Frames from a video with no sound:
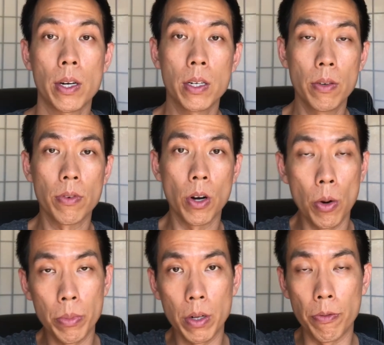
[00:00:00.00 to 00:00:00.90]
I could have
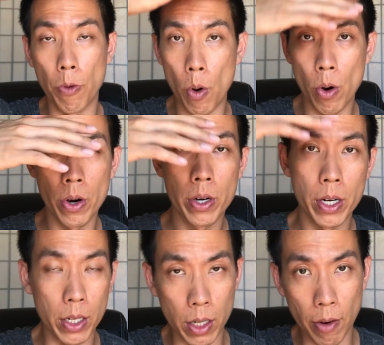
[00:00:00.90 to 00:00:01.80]
combed it forward
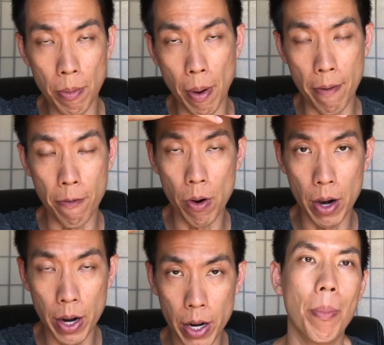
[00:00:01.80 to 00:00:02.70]
and covered my
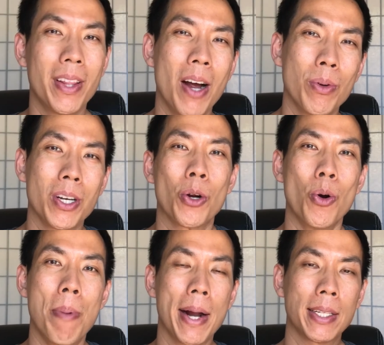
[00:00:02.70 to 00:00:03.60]
forehead, but that wasn't
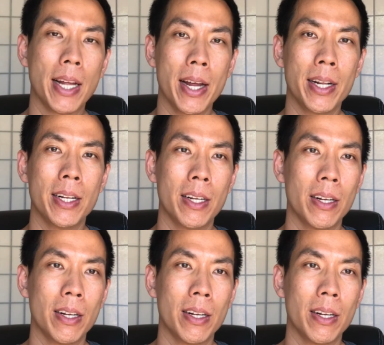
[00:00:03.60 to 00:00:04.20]
cool back then.